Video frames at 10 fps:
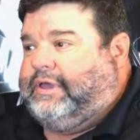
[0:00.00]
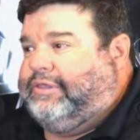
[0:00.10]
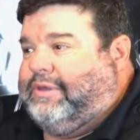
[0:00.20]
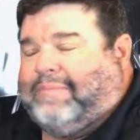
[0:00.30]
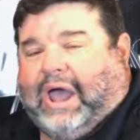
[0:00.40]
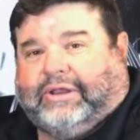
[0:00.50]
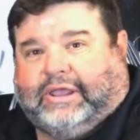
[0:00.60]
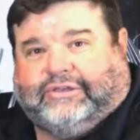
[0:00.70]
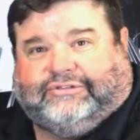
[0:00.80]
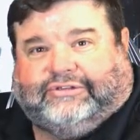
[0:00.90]
The
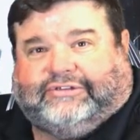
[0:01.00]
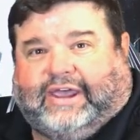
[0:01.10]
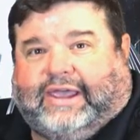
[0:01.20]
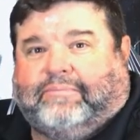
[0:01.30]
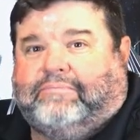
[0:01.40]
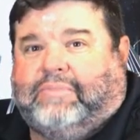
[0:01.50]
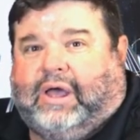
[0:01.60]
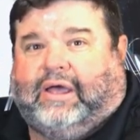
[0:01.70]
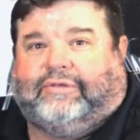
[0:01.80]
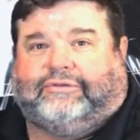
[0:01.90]
mounting is the same,
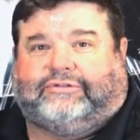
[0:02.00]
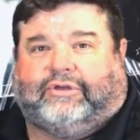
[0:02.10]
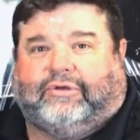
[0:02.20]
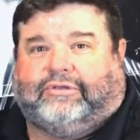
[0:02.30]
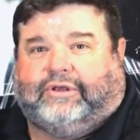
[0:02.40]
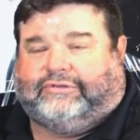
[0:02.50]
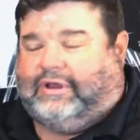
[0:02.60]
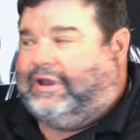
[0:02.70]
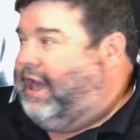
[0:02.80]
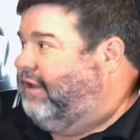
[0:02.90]
so there's
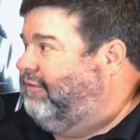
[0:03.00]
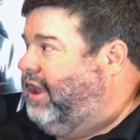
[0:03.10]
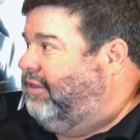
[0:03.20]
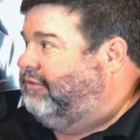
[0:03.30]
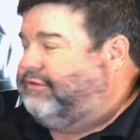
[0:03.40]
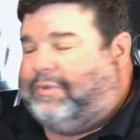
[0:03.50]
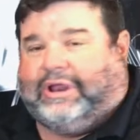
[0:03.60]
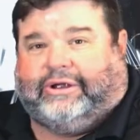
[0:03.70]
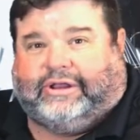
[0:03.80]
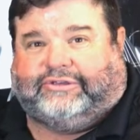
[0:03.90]
a lot of
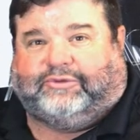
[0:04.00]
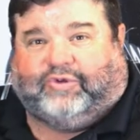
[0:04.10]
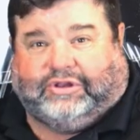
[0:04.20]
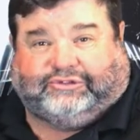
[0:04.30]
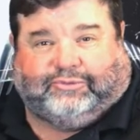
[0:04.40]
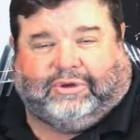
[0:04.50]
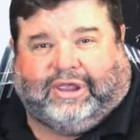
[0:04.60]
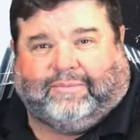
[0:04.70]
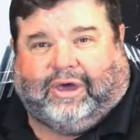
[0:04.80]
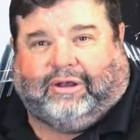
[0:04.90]
similarities between a super
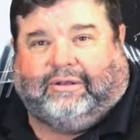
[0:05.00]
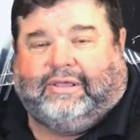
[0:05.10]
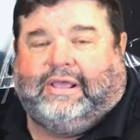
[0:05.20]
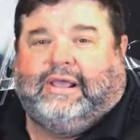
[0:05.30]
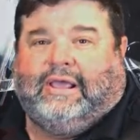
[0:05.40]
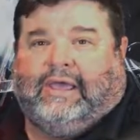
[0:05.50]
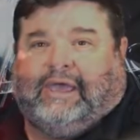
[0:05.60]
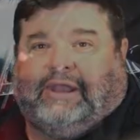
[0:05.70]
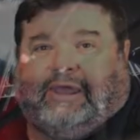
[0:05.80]
late model and